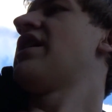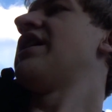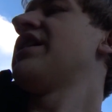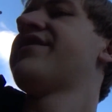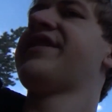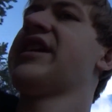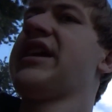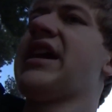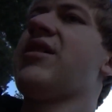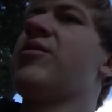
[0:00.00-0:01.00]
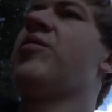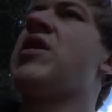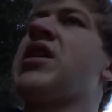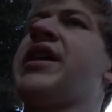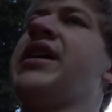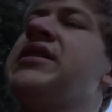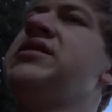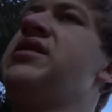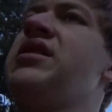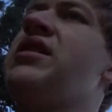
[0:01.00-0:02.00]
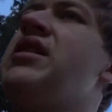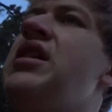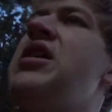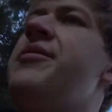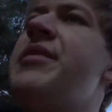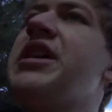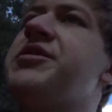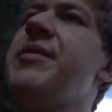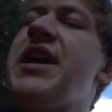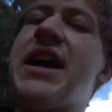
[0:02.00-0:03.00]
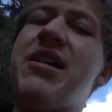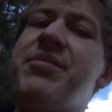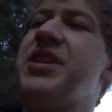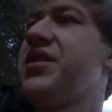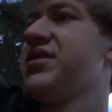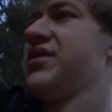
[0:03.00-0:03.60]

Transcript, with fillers: I love getting out and walking. Makes me happy.